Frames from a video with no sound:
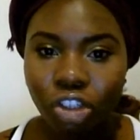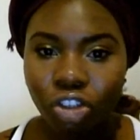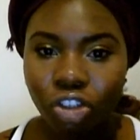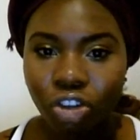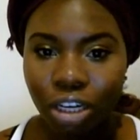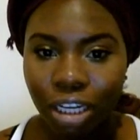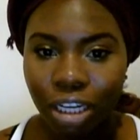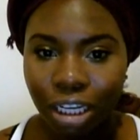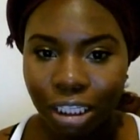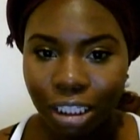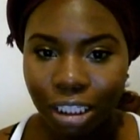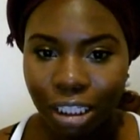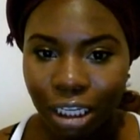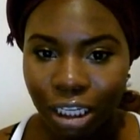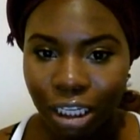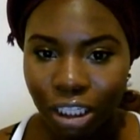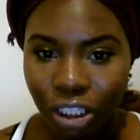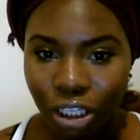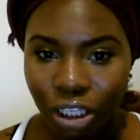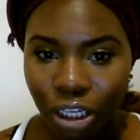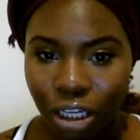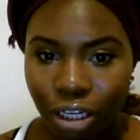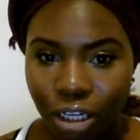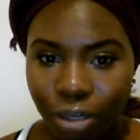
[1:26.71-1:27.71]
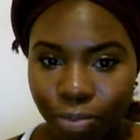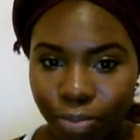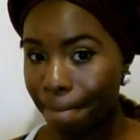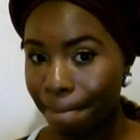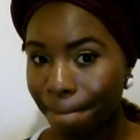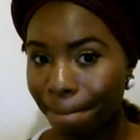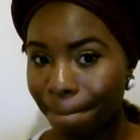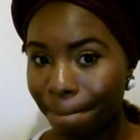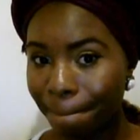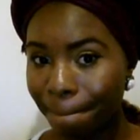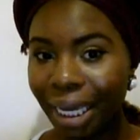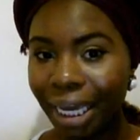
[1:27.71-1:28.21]
straightens easier.
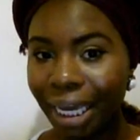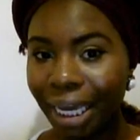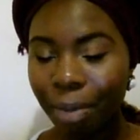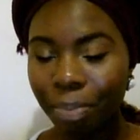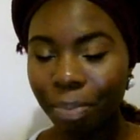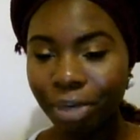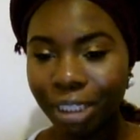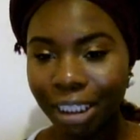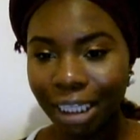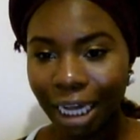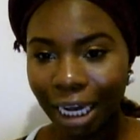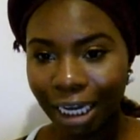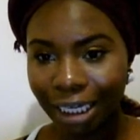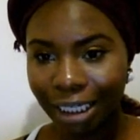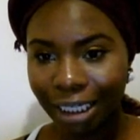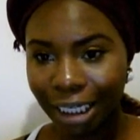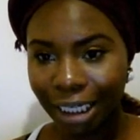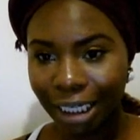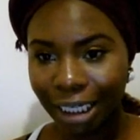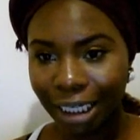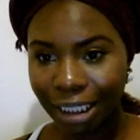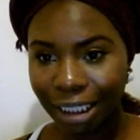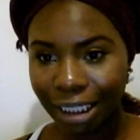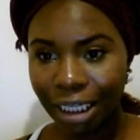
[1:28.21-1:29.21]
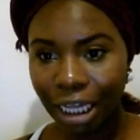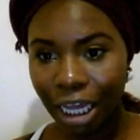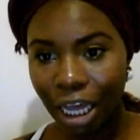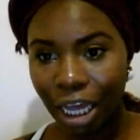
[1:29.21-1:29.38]
Heat protectants.